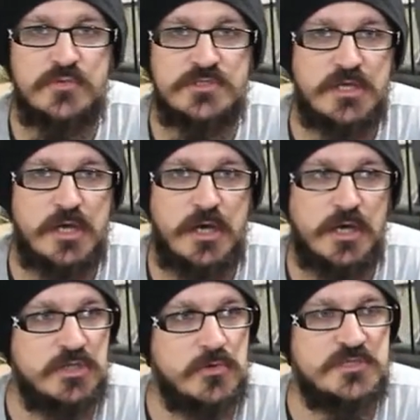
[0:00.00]
It was
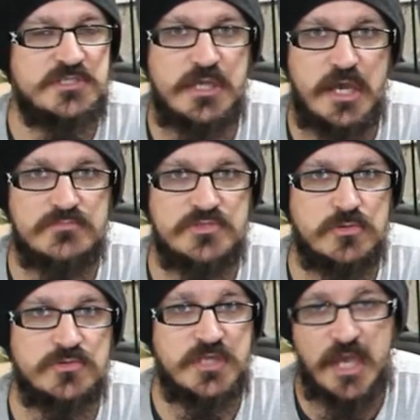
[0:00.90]
a USDM, so
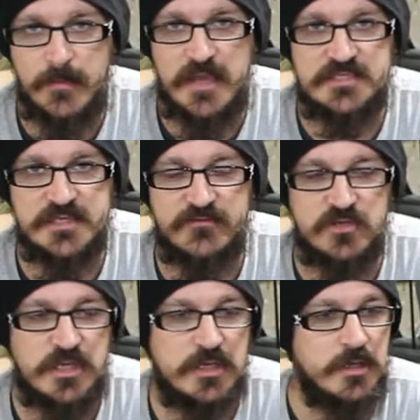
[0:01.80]
it was an
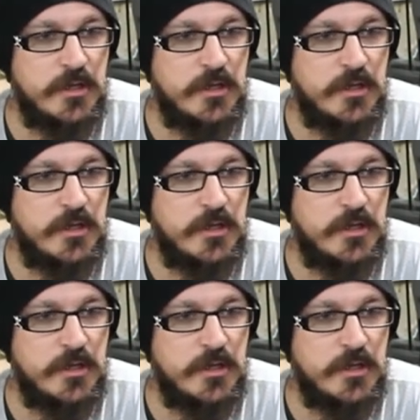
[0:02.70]
MA70